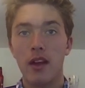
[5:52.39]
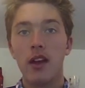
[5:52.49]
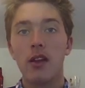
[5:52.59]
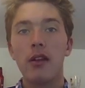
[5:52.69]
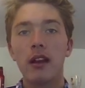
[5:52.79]

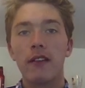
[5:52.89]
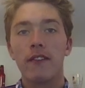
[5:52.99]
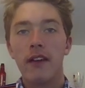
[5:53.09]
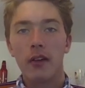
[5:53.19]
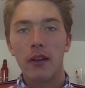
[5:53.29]
You need to
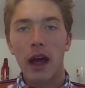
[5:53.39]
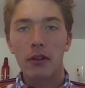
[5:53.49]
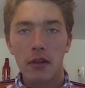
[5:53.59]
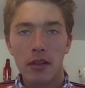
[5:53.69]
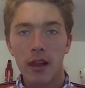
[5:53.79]
figure it out
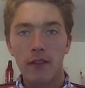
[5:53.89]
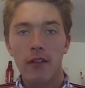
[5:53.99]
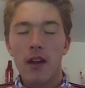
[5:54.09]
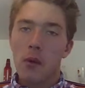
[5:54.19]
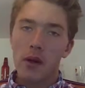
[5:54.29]

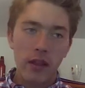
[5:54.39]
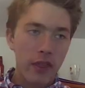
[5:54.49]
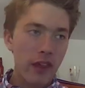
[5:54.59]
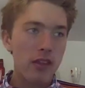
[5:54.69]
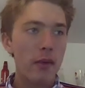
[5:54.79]
yourself. Was it
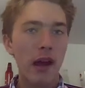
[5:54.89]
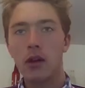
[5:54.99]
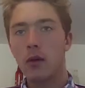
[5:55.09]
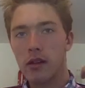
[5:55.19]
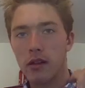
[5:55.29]
this man, or
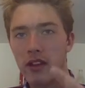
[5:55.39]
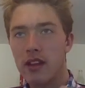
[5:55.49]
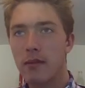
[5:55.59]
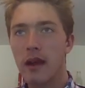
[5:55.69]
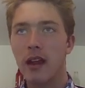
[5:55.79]
was it
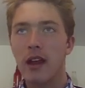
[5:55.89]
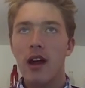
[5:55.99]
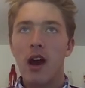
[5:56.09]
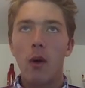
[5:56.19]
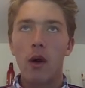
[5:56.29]
this man,
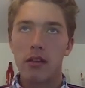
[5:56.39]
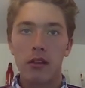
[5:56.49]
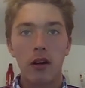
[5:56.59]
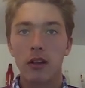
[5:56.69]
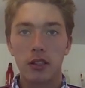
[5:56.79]
or was it
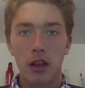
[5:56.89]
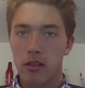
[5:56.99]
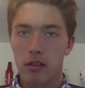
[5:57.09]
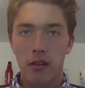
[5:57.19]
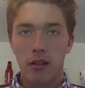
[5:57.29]
all
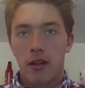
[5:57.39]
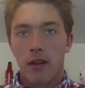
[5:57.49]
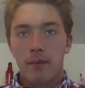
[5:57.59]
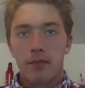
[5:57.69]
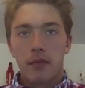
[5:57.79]
just
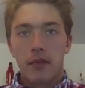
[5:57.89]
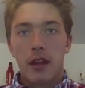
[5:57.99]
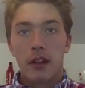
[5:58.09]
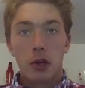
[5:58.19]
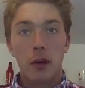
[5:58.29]

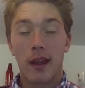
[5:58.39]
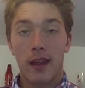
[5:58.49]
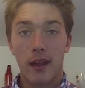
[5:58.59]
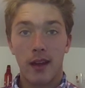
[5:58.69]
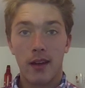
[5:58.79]
a trick?